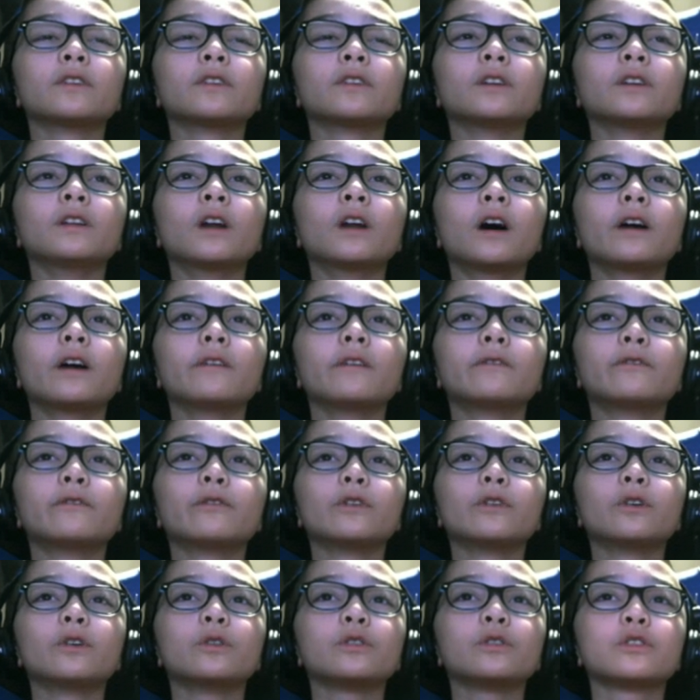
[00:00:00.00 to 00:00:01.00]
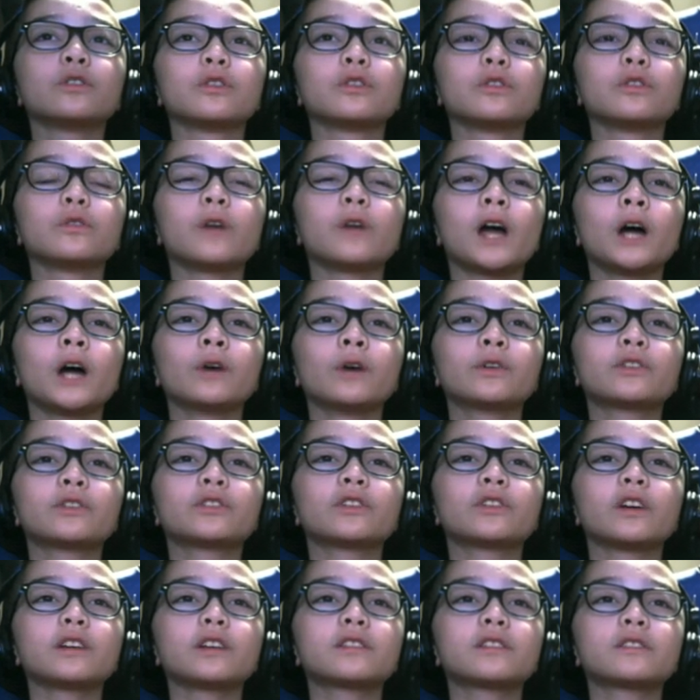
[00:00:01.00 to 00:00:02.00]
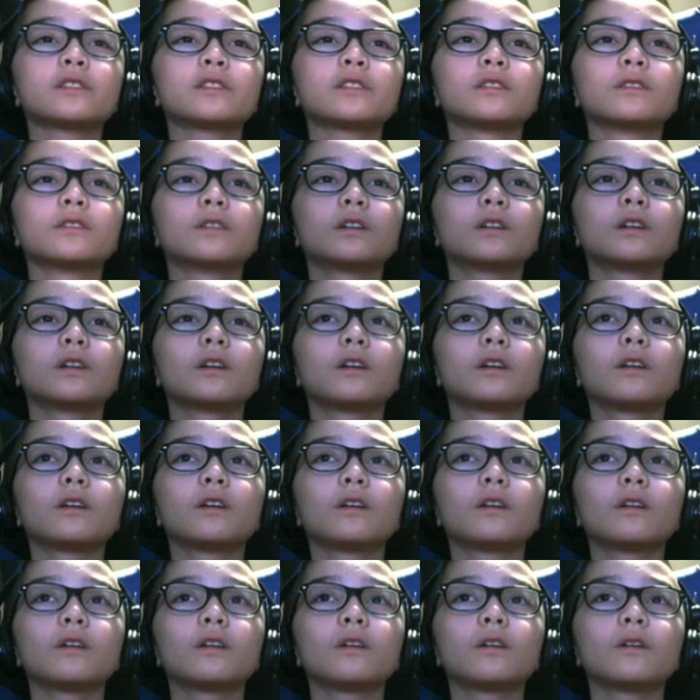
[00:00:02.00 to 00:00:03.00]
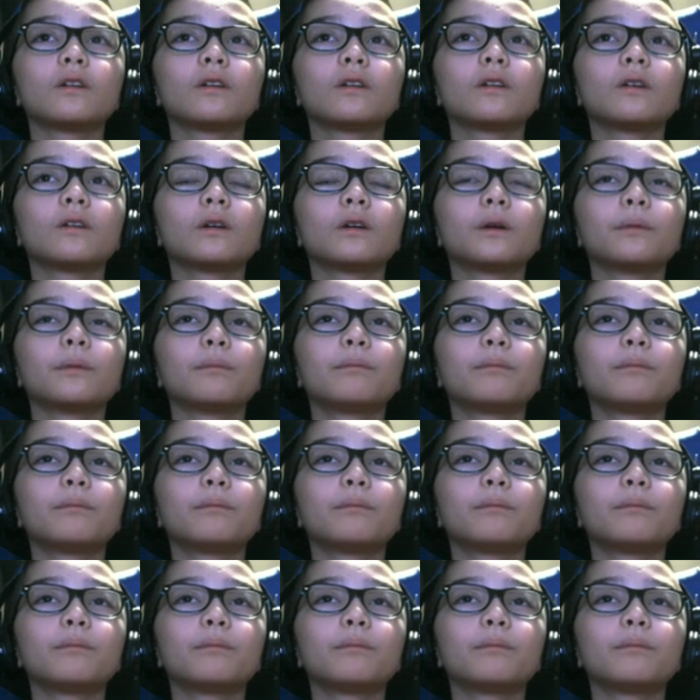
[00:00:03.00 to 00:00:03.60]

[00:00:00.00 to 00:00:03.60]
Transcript: it not, vote you out, trust you. with, uh, him